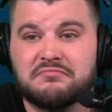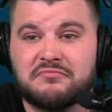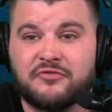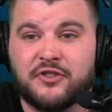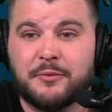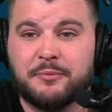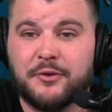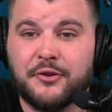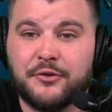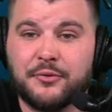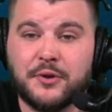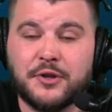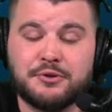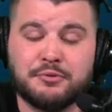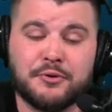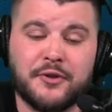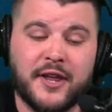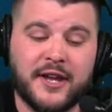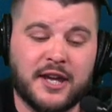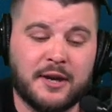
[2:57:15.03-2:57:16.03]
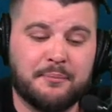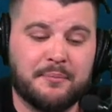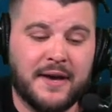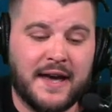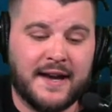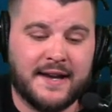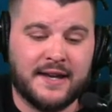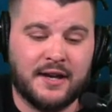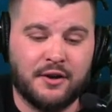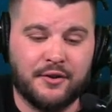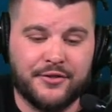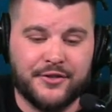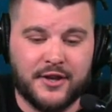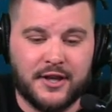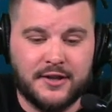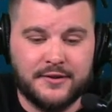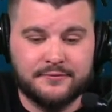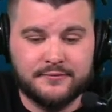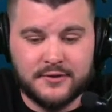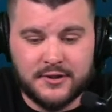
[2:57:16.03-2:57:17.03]
flip the switch when they get back
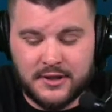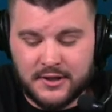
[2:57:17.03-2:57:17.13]
healthy.